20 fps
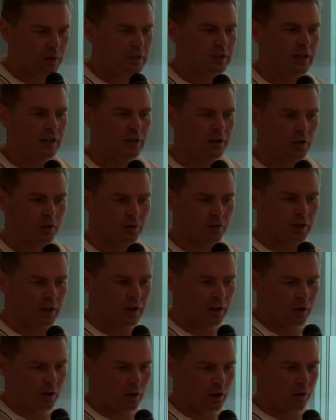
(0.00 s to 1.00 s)
% of
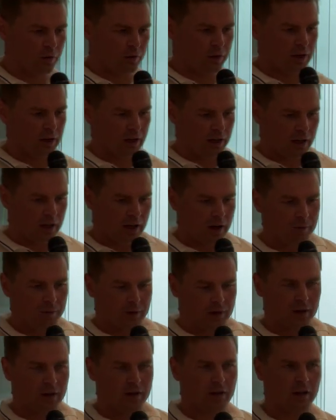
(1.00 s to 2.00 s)
the
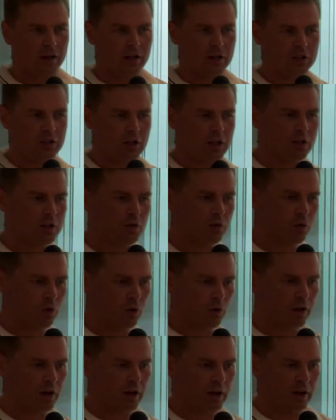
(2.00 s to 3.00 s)
company in exchange
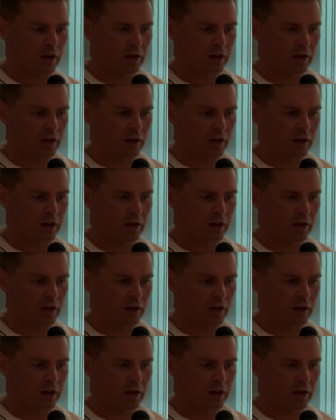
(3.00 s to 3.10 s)
for